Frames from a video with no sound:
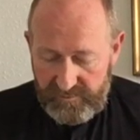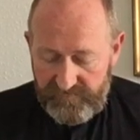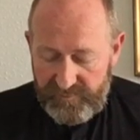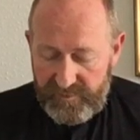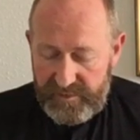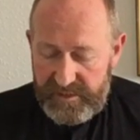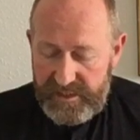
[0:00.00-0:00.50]

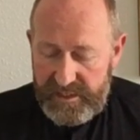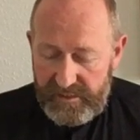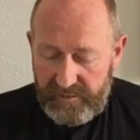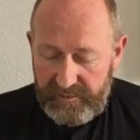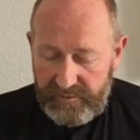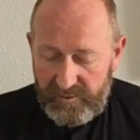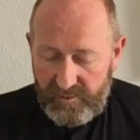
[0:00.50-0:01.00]
For the
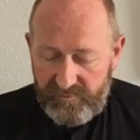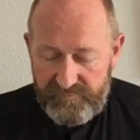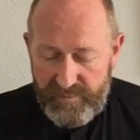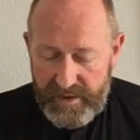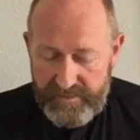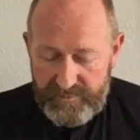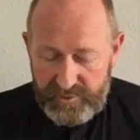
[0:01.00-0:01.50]
healing of
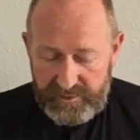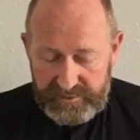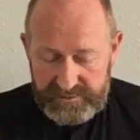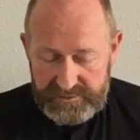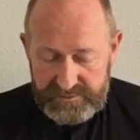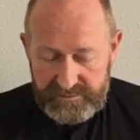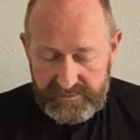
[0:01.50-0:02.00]

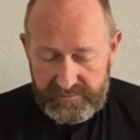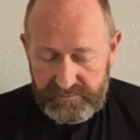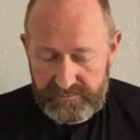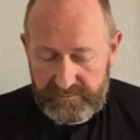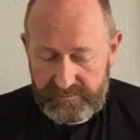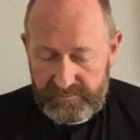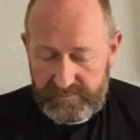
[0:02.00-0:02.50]
memories,
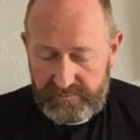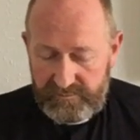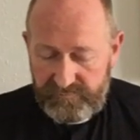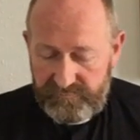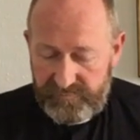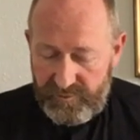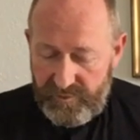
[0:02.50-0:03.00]

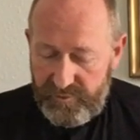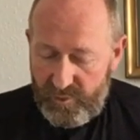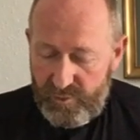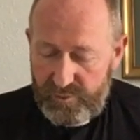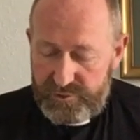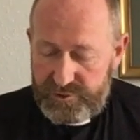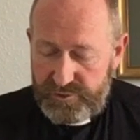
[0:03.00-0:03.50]
for
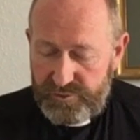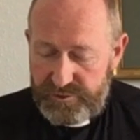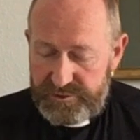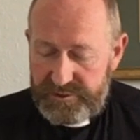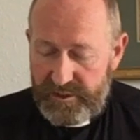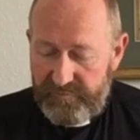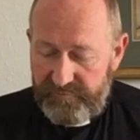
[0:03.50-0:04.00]
those who
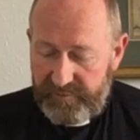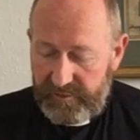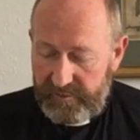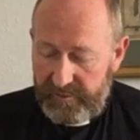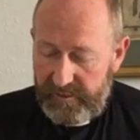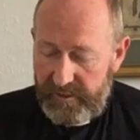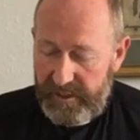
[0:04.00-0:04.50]
suffer
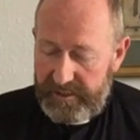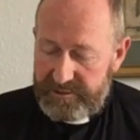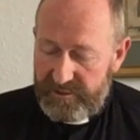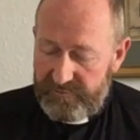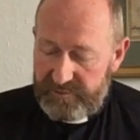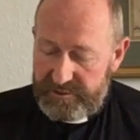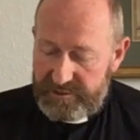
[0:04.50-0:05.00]
as
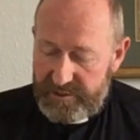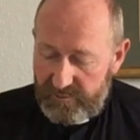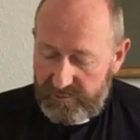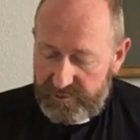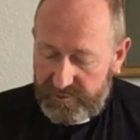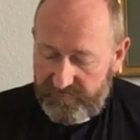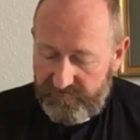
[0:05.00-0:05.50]
a
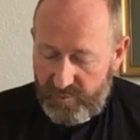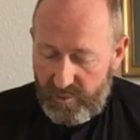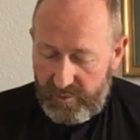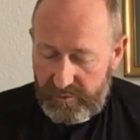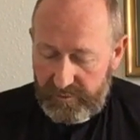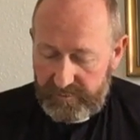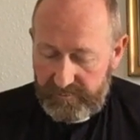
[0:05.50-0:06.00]
result of
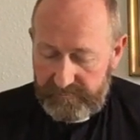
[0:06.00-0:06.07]
war,